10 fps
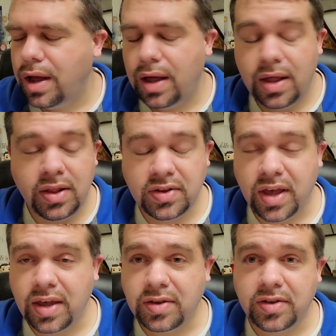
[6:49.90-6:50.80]
In this
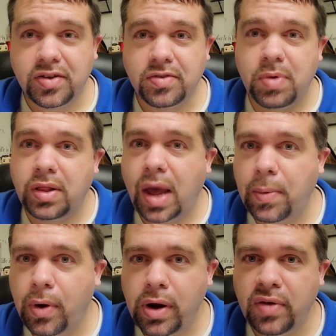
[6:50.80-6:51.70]
case, it's just my
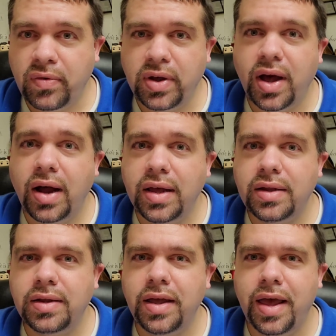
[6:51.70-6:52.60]
library never got it.
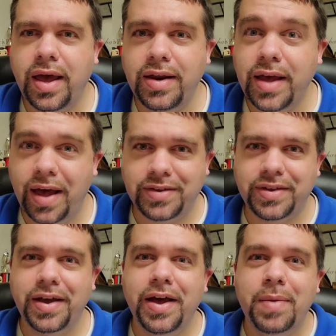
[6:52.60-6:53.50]
And yes,
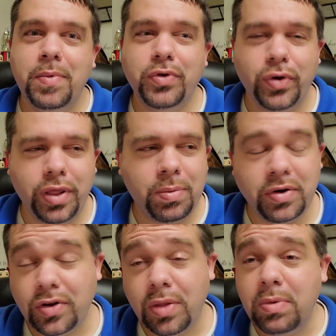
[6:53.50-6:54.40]
majority of the books,
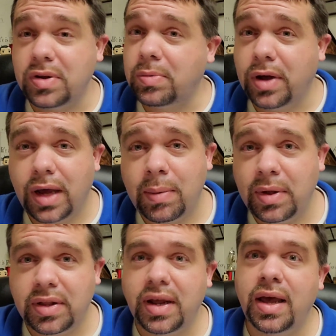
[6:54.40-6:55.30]
all the books I'm talking about
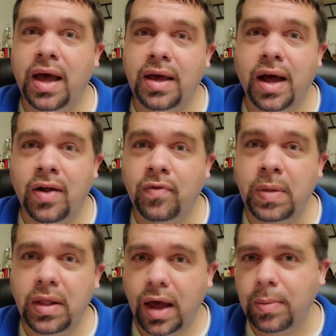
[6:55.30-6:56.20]
today, I got from
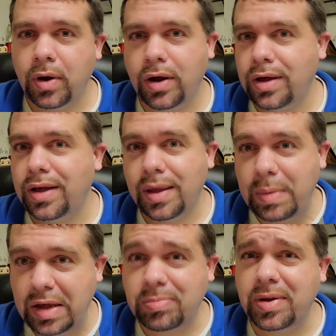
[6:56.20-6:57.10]
the library. It can be
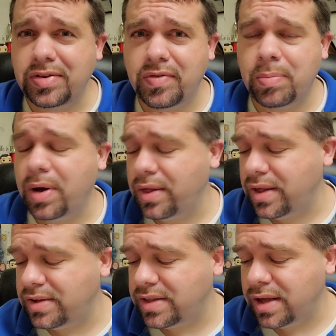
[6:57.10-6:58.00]
expensive to buy
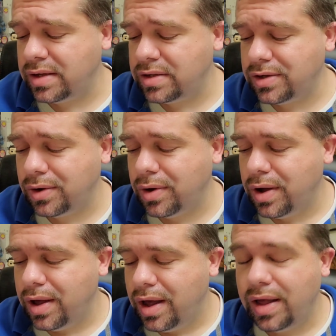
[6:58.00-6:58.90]
these things. So
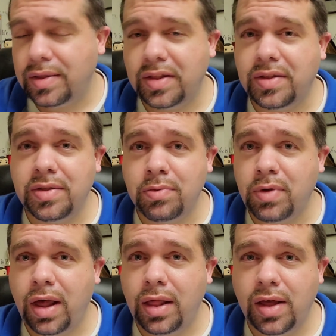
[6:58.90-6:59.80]

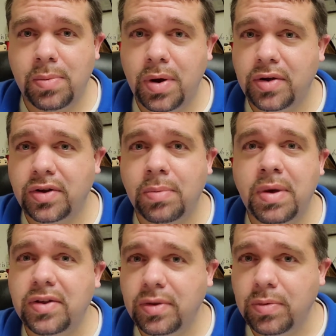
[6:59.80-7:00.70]
the library is an
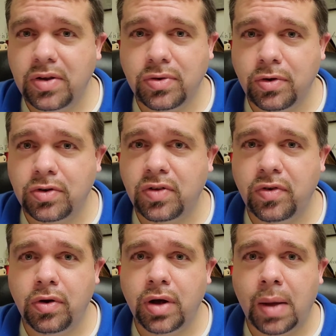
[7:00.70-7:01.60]
amazing resource if
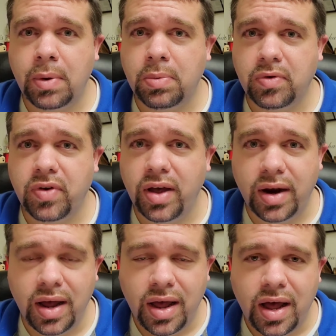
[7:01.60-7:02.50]
comic book fan.
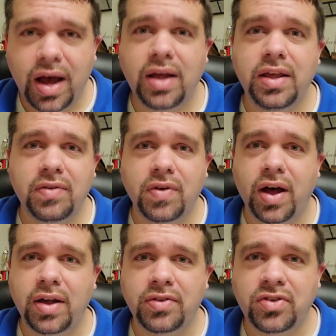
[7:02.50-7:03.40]
Highly
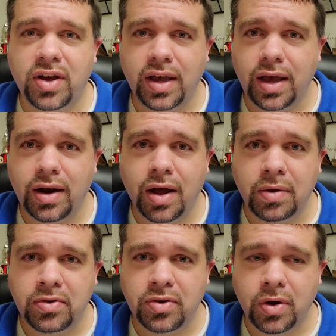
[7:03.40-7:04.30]
advised checking it
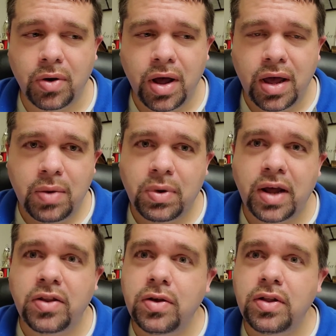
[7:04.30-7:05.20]
out. So when I
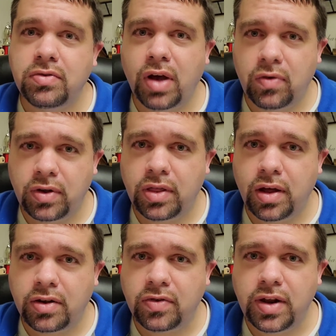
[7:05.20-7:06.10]
do these graphic
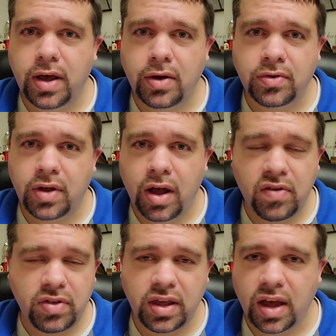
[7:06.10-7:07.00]
thoughts videos,
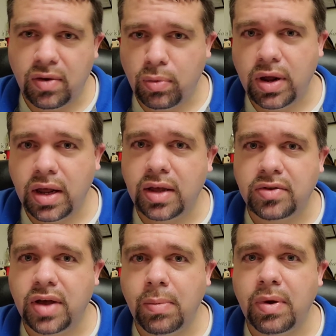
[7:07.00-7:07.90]
everything I'm reading is
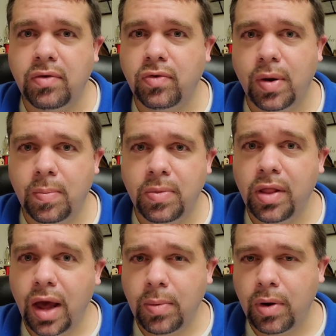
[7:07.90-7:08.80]
coming from the
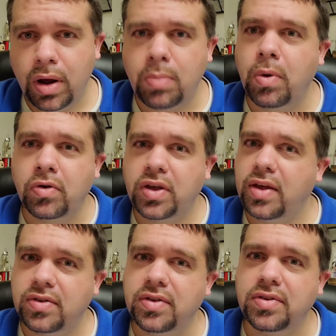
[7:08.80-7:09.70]
library in most
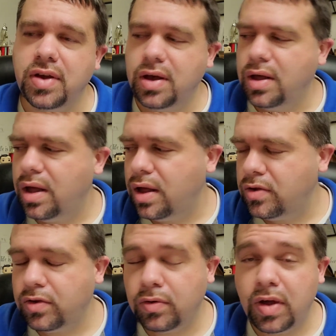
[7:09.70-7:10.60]
cases.
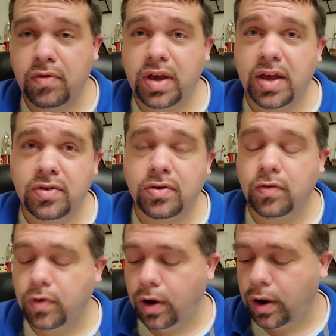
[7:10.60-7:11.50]
So every case so
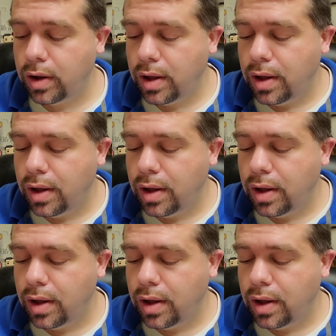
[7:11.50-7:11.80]
far.